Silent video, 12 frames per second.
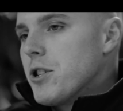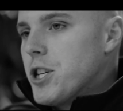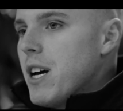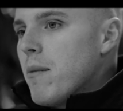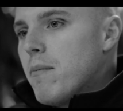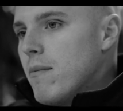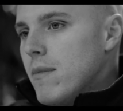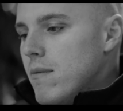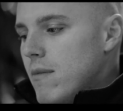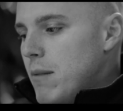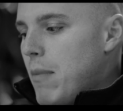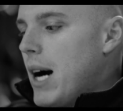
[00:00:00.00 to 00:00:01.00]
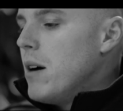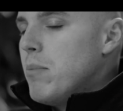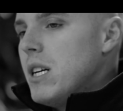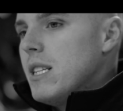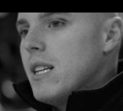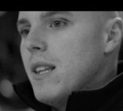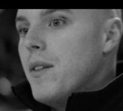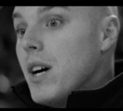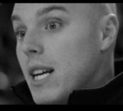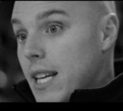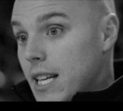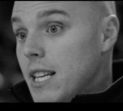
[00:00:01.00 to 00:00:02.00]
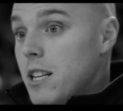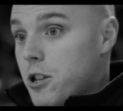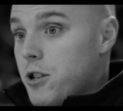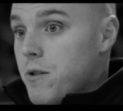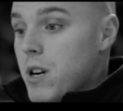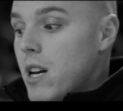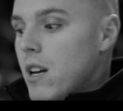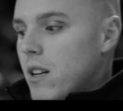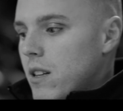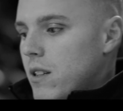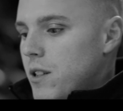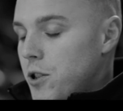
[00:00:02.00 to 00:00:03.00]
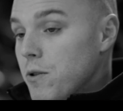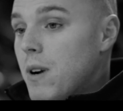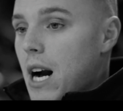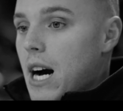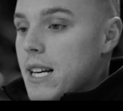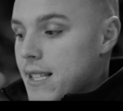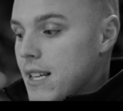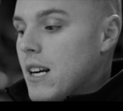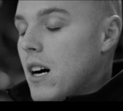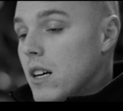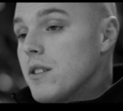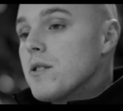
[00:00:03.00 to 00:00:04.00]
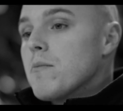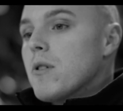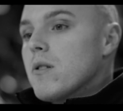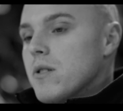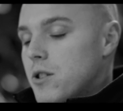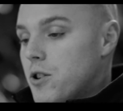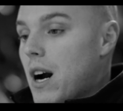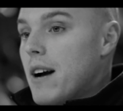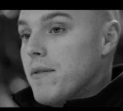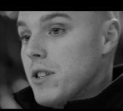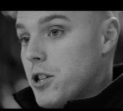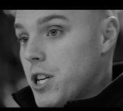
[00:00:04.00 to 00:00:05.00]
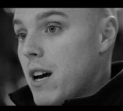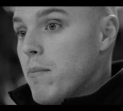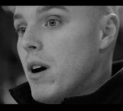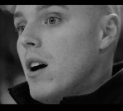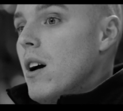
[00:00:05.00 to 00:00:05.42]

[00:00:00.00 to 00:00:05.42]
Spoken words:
the ship, in my opinion. The industry, you guys, the customers, drive the ship.